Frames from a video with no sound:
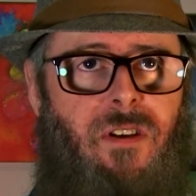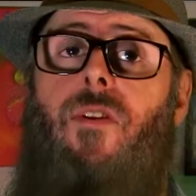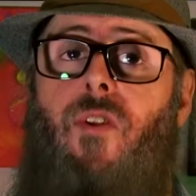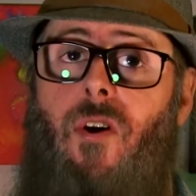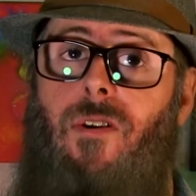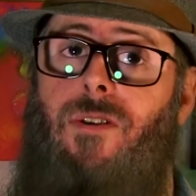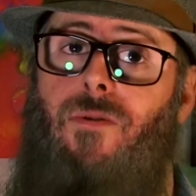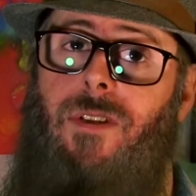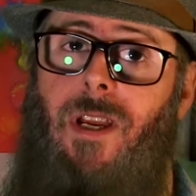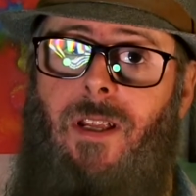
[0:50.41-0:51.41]
those
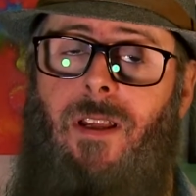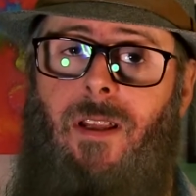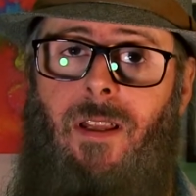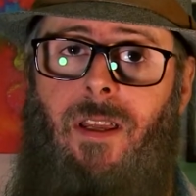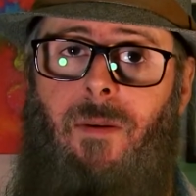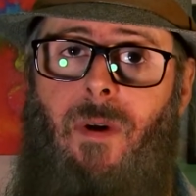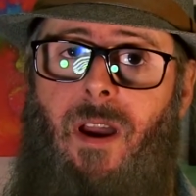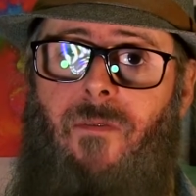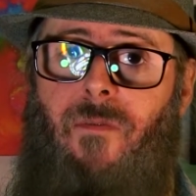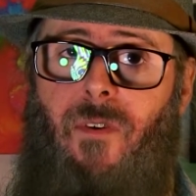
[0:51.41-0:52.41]
were technically
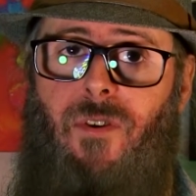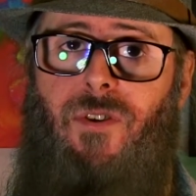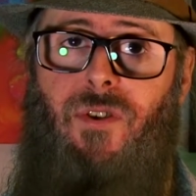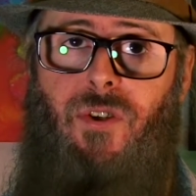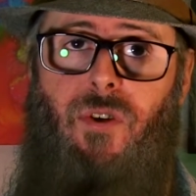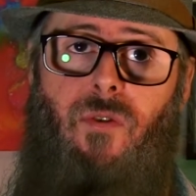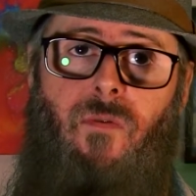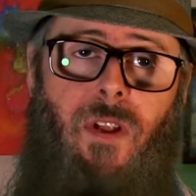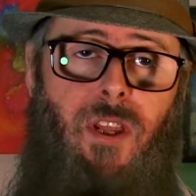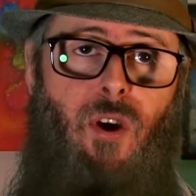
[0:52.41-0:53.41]
my first two
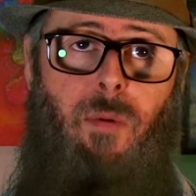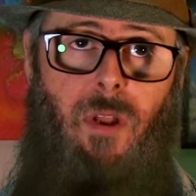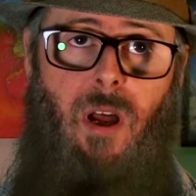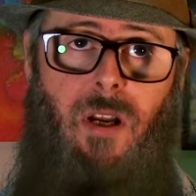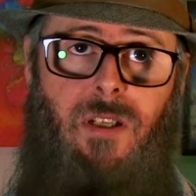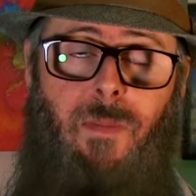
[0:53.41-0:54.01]
video blogs,